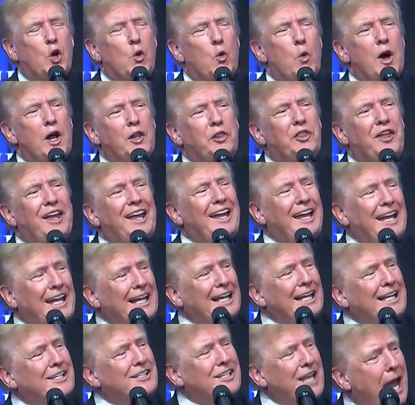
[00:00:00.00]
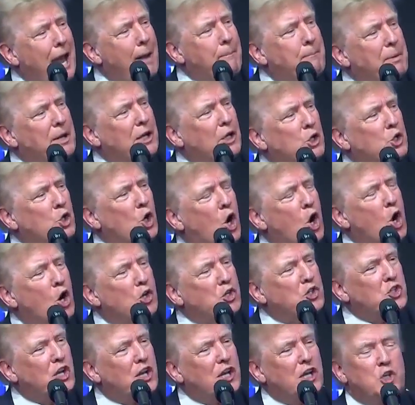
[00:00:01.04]
at what the hell is happening to our
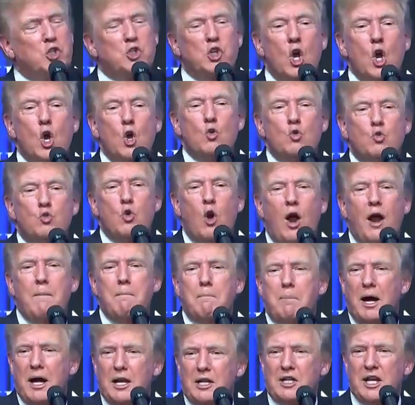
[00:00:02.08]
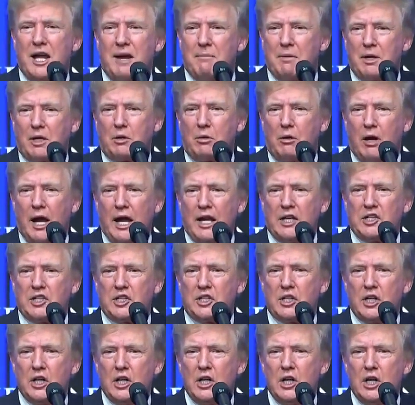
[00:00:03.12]
cities run by
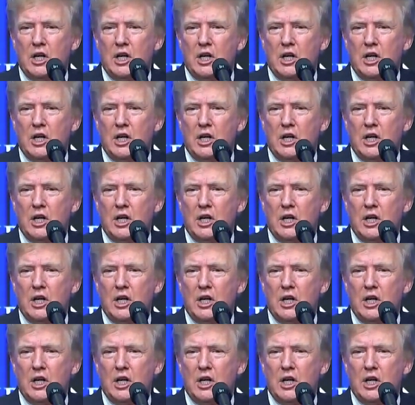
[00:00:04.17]
Democrats,